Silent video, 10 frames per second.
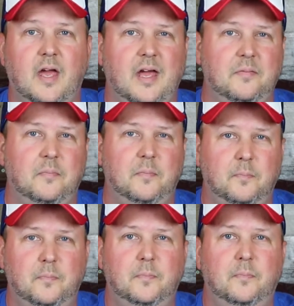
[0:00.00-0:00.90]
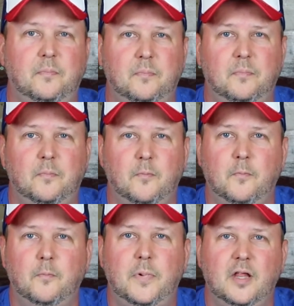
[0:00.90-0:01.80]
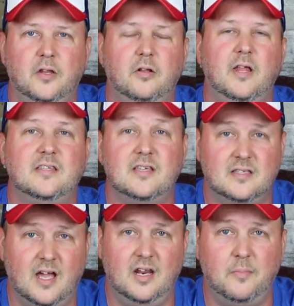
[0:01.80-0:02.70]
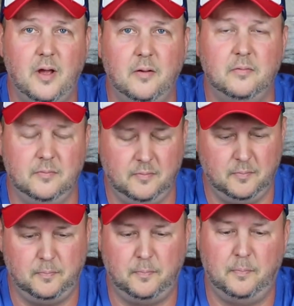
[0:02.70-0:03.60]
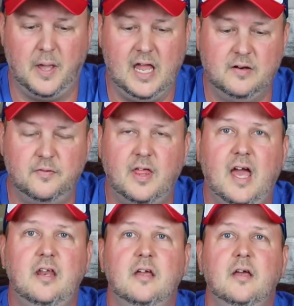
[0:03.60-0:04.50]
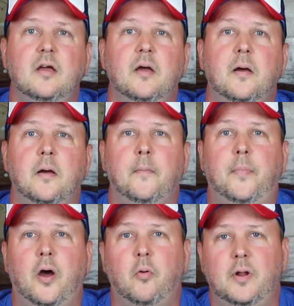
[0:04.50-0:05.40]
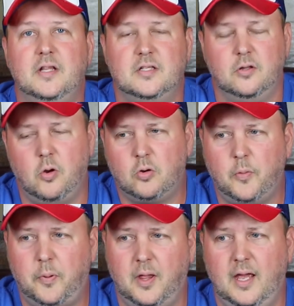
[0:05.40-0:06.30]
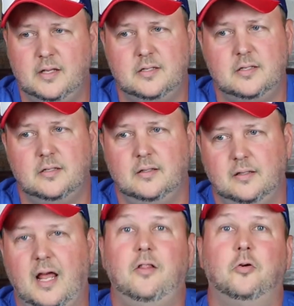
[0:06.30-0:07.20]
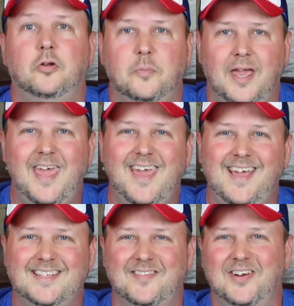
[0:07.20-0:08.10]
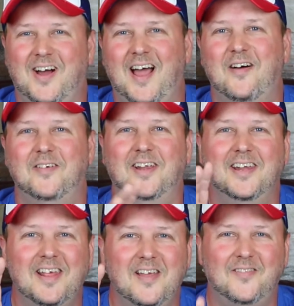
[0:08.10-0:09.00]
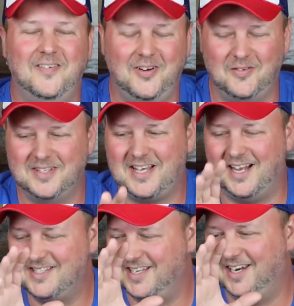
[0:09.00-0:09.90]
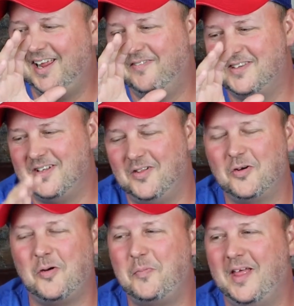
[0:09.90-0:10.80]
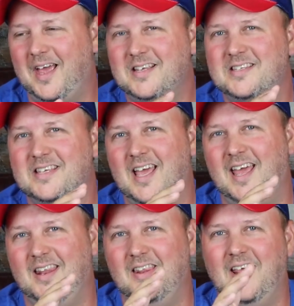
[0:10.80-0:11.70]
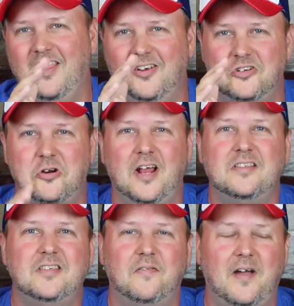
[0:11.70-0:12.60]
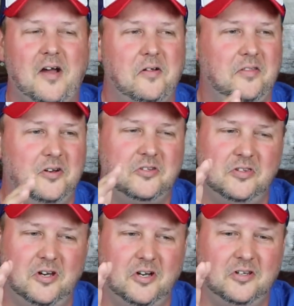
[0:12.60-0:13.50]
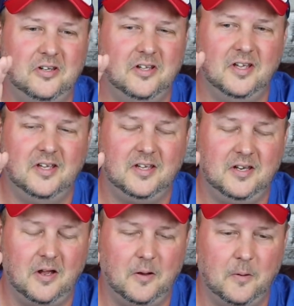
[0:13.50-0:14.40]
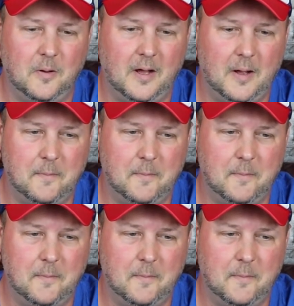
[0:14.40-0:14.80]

I'd be a little less excited about paying for that. But when it's a local place, not local to me because I'm in Ohio, but if you're in Wisconsin, if it's a local place and they're trying stuff out and they're you know,